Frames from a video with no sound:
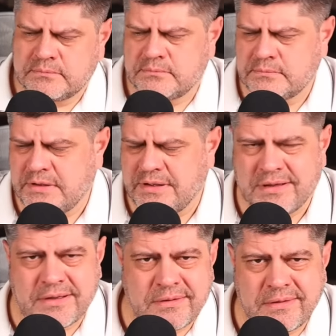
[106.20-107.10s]

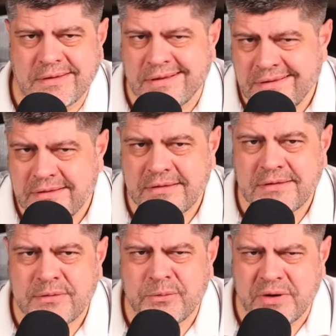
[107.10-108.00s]

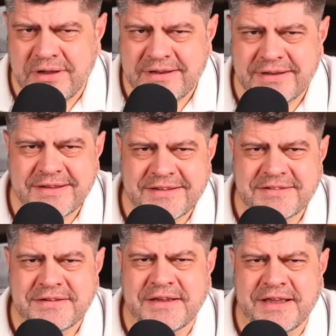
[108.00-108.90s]
What?
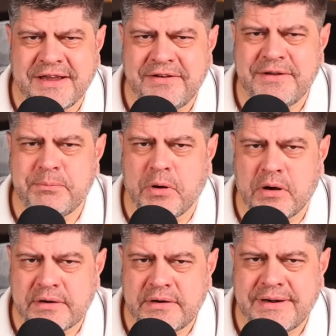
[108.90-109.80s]
Harry
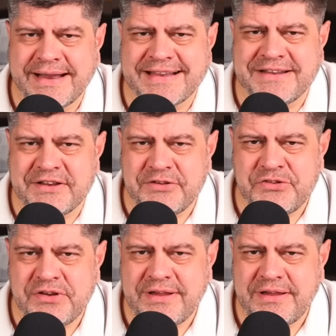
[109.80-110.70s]
Potter and
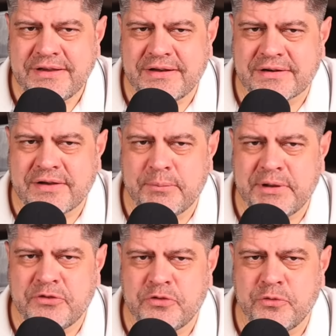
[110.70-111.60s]
Disney are
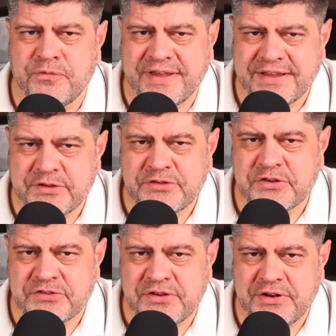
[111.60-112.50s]
coming to Vegas
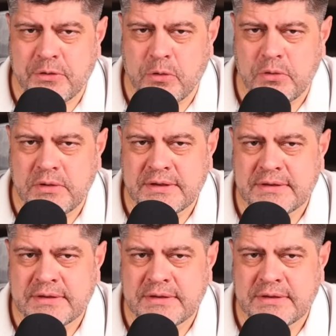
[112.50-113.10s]
City Hall.